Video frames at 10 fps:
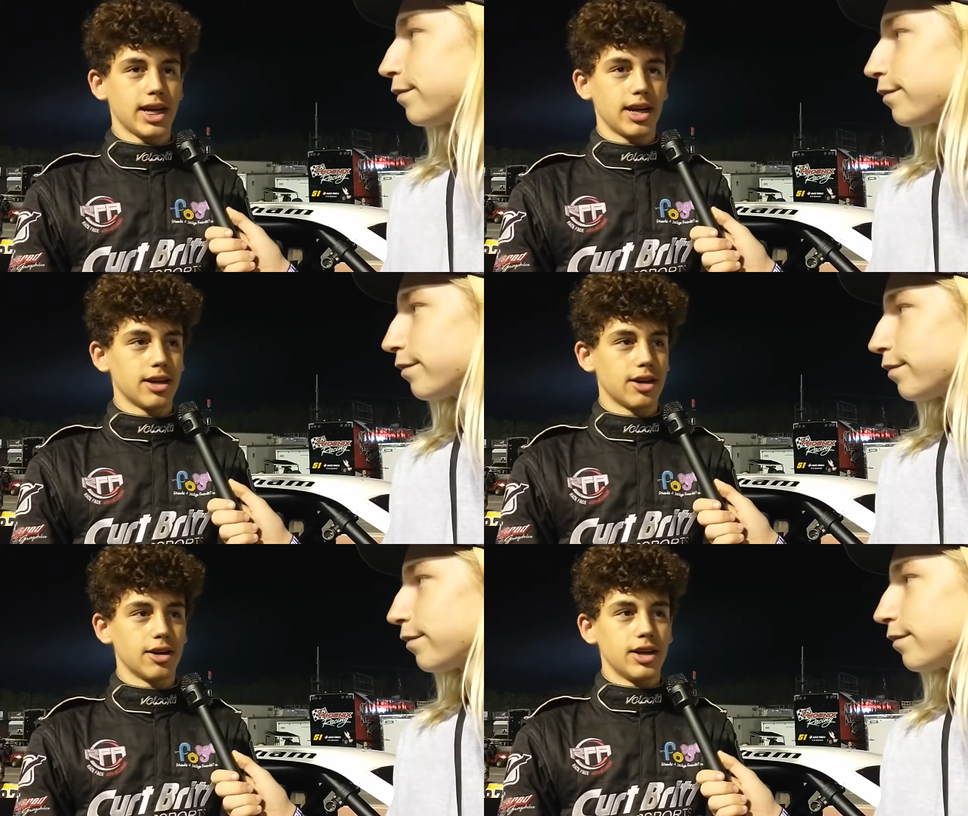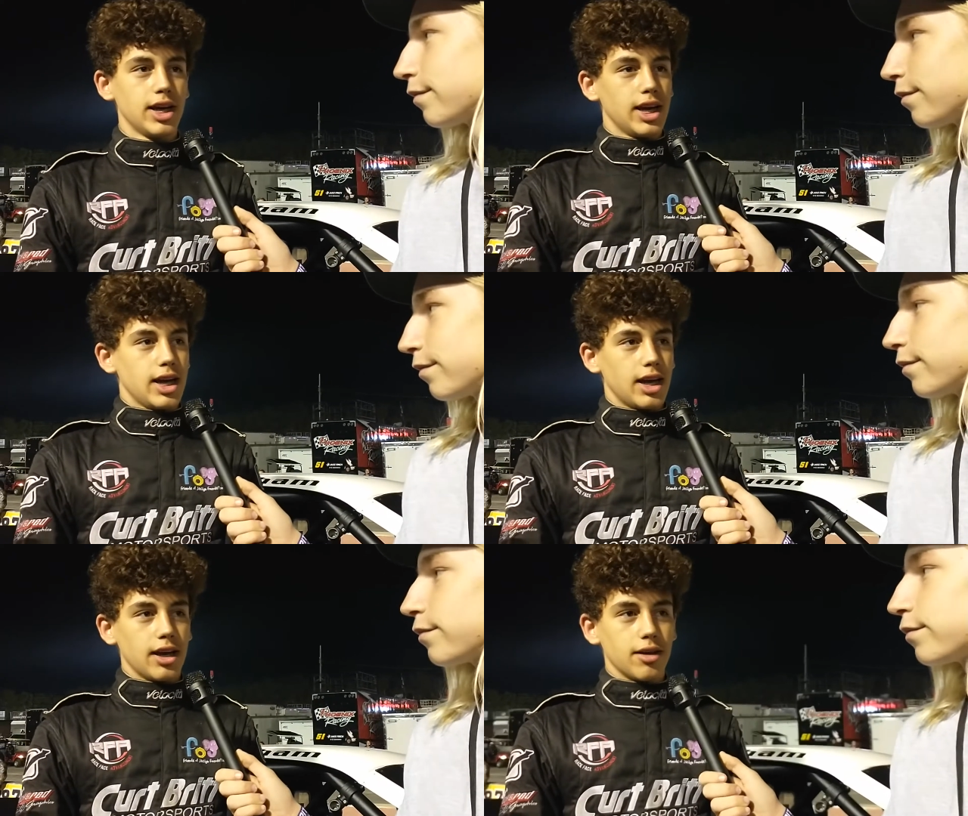Speaker 1: And uh,
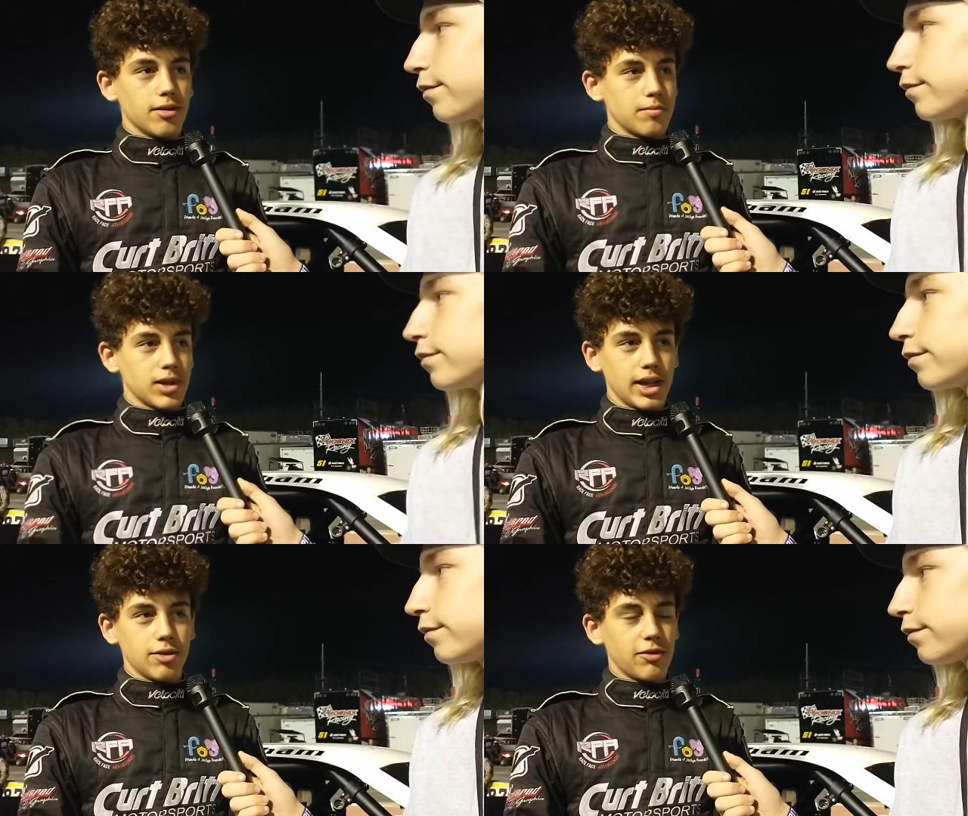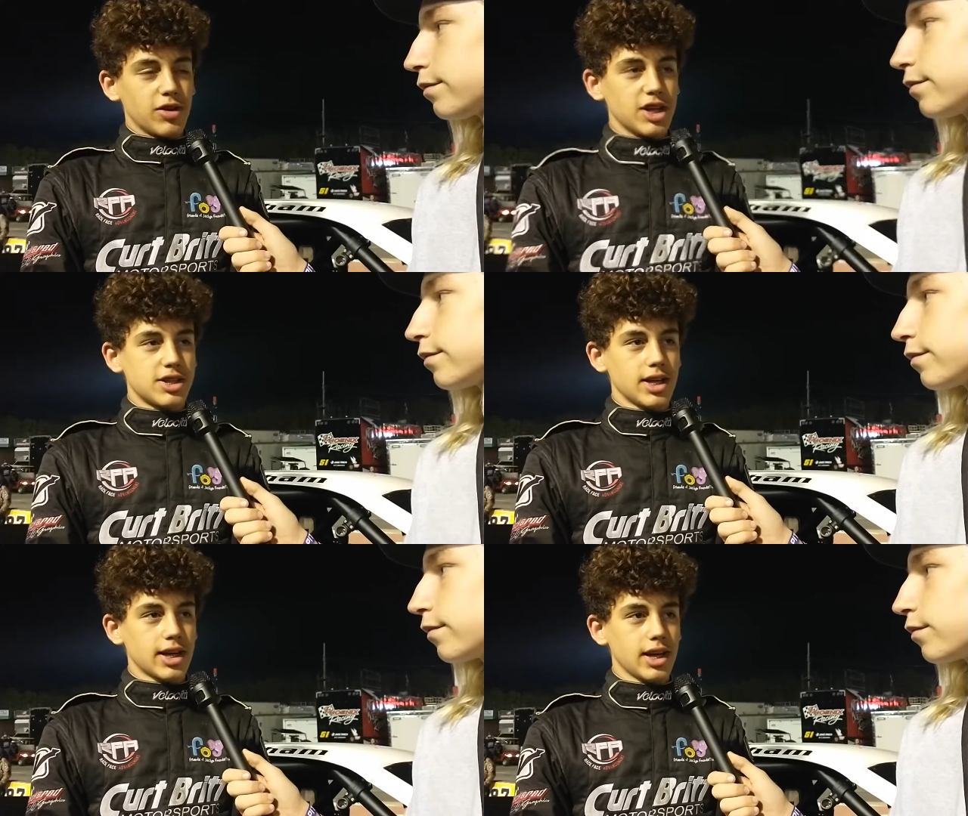uh, I'm glad that we
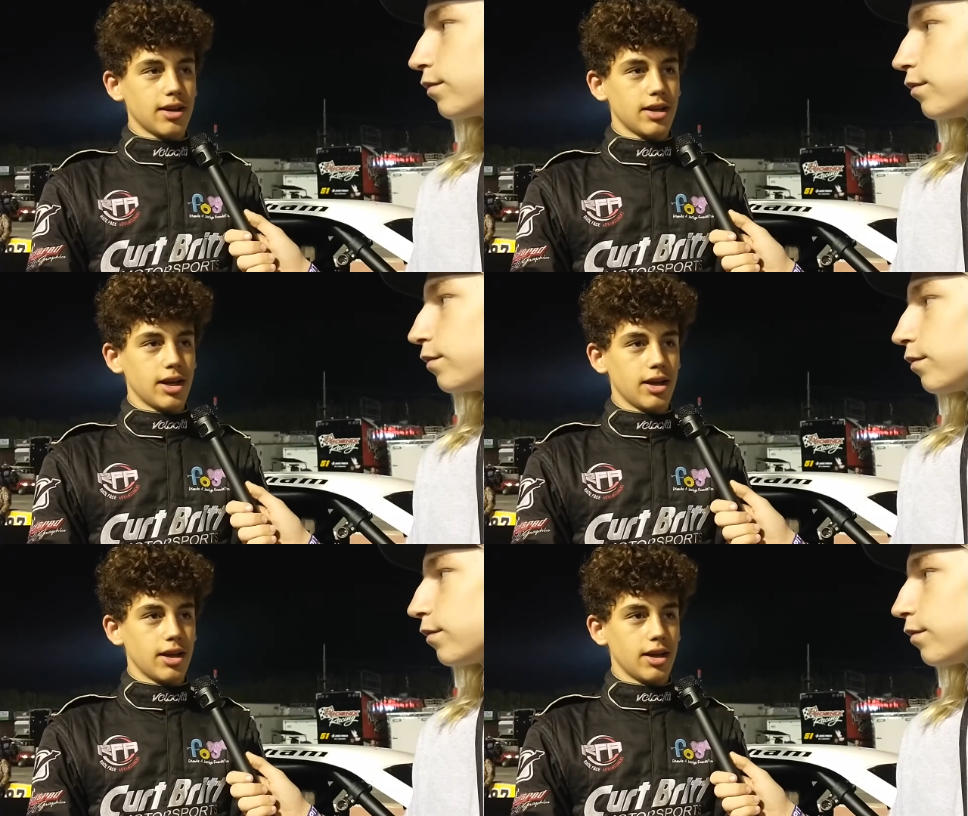finished second. Uh,